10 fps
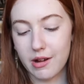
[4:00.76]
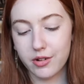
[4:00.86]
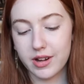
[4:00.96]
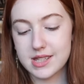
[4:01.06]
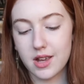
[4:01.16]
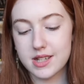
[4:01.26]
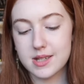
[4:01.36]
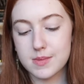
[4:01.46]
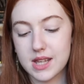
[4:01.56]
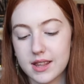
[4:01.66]
Owl Crate's
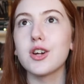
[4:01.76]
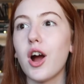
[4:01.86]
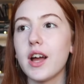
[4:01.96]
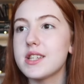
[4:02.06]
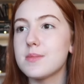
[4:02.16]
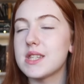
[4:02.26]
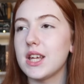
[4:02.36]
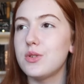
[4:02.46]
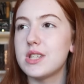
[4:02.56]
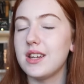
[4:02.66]
items. Like, they're items
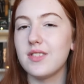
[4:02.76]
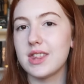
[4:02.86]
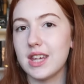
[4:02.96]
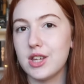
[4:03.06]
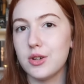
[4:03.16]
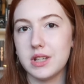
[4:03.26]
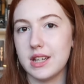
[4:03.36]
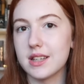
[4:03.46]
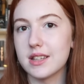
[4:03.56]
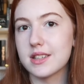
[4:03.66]
that you didn't even think you
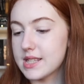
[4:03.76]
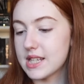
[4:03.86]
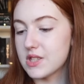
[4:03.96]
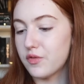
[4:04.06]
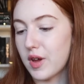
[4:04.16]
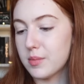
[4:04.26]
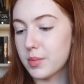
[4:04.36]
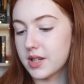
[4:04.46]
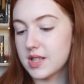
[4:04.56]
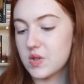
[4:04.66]
needed. It says
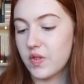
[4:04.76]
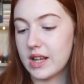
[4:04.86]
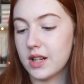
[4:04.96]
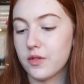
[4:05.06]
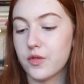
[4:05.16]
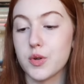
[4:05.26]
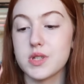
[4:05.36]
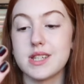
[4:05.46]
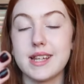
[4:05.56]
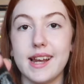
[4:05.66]
Fenburn's Fatal
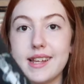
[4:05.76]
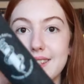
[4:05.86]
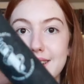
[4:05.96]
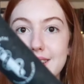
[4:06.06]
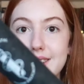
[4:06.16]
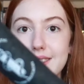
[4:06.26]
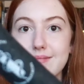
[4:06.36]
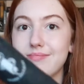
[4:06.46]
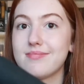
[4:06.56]
Frozen Delicacies.